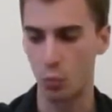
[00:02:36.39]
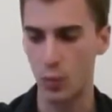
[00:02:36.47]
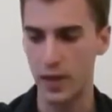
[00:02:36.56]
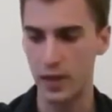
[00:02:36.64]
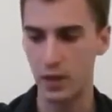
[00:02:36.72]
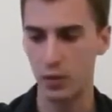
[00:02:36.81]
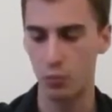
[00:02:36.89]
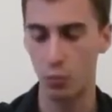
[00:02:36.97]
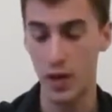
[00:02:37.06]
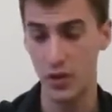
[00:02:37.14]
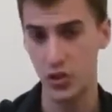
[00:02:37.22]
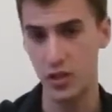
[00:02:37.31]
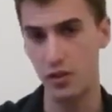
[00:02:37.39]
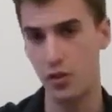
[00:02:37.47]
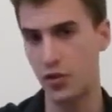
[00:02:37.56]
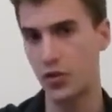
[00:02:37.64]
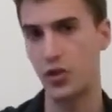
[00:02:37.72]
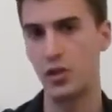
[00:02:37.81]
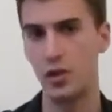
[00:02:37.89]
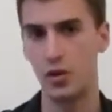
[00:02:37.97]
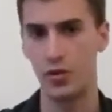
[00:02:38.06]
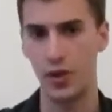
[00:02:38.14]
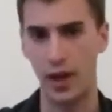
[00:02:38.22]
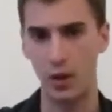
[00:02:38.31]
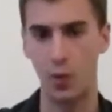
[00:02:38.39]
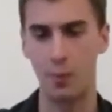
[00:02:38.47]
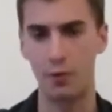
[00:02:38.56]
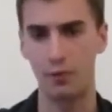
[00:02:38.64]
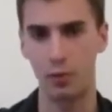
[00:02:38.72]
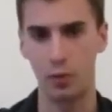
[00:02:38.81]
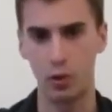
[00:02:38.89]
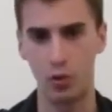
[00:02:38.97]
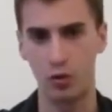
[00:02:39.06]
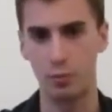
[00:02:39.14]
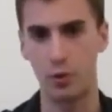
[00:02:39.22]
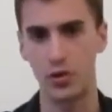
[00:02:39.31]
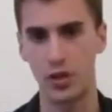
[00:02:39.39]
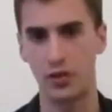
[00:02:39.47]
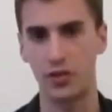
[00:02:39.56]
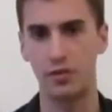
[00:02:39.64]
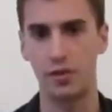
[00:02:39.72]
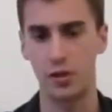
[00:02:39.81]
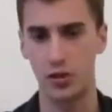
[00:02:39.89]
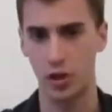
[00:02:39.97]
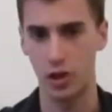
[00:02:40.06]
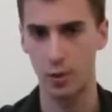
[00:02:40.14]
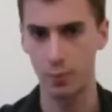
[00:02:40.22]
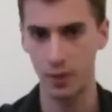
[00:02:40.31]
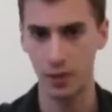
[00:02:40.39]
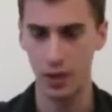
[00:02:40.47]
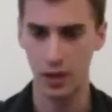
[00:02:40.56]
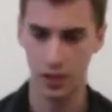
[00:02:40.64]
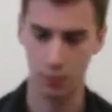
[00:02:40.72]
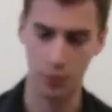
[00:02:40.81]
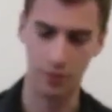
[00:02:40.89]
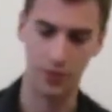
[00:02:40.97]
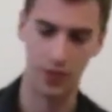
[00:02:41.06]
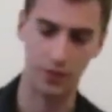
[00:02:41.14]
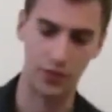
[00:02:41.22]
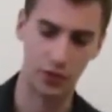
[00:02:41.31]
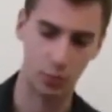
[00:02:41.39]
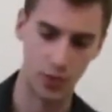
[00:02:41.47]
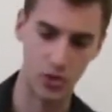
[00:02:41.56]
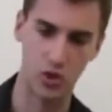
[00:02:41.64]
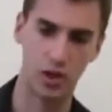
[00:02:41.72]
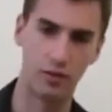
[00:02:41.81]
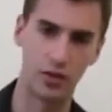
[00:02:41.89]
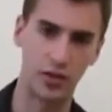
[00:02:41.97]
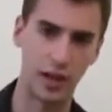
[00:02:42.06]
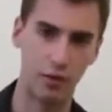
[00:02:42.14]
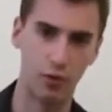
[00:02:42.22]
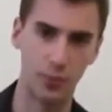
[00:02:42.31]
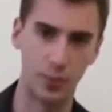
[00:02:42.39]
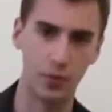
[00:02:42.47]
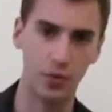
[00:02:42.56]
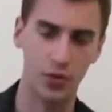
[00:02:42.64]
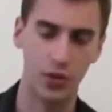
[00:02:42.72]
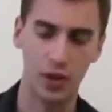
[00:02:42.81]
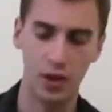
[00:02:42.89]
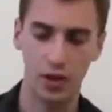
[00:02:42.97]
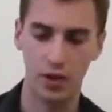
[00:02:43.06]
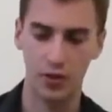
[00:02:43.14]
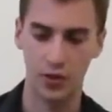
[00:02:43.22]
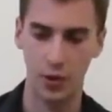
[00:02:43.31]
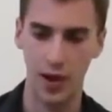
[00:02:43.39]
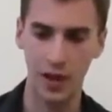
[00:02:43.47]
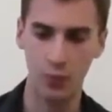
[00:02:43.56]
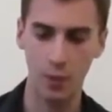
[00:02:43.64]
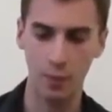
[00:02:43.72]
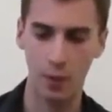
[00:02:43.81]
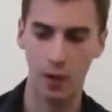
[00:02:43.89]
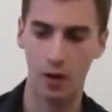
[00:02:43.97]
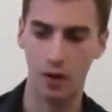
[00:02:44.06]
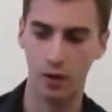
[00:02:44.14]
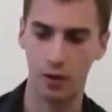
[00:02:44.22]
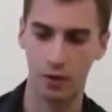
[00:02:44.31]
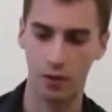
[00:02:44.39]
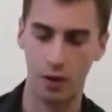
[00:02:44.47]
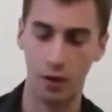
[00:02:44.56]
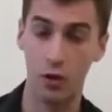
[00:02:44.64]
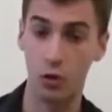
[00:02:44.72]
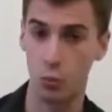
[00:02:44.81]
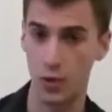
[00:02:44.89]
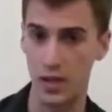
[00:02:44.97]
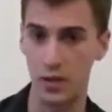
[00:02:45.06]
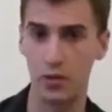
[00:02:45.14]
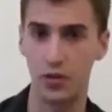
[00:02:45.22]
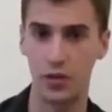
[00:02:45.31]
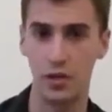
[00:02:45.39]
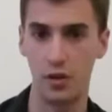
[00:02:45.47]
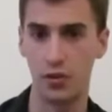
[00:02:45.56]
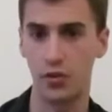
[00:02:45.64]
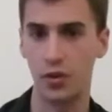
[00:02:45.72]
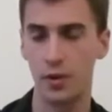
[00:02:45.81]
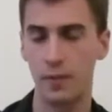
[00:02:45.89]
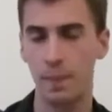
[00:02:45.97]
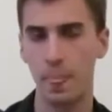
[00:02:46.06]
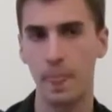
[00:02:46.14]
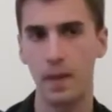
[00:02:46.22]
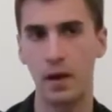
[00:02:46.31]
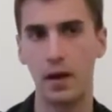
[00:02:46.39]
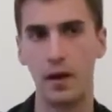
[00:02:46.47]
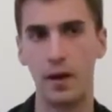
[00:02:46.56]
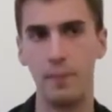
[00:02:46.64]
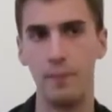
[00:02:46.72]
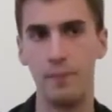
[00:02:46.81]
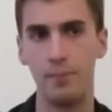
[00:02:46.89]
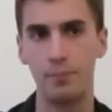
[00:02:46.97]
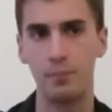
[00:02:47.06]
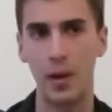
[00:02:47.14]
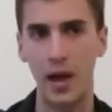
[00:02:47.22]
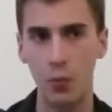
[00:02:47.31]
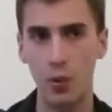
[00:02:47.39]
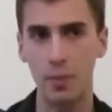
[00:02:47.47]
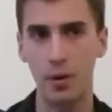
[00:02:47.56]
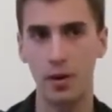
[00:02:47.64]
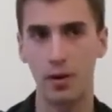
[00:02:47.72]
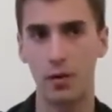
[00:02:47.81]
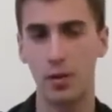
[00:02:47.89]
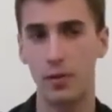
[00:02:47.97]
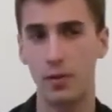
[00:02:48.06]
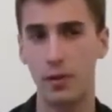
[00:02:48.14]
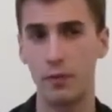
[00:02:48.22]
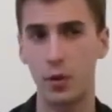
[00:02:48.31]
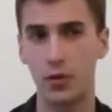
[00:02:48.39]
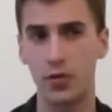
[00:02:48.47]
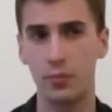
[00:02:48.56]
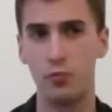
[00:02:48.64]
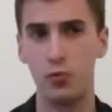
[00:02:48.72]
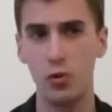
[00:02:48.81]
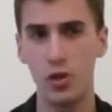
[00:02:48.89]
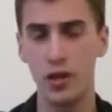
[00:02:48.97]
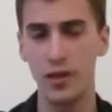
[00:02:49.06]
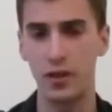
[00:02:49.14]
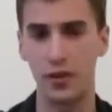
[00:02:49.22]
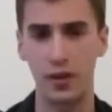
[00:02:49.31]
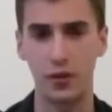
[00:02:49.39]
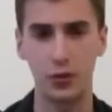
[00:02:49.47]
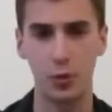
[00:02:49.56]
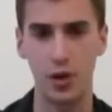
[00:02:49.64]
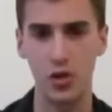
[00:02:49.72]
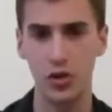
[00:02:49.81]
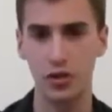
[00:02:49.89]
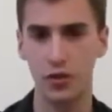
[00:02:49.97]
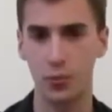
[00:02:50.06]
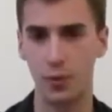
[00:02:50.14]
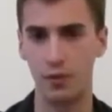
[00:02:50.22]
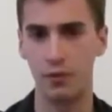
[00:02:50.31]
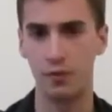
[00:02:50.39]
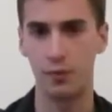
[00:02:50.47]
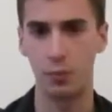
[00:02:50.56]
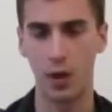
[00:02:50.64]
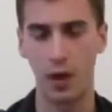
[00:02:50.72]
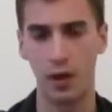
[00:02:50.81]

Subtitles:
We actually used to use Aweber for a lot of projects at Venture Harbour, and we've since switched over to GetResponse. So Aweber are who we used to use. Aweber, they've got some really good integrations with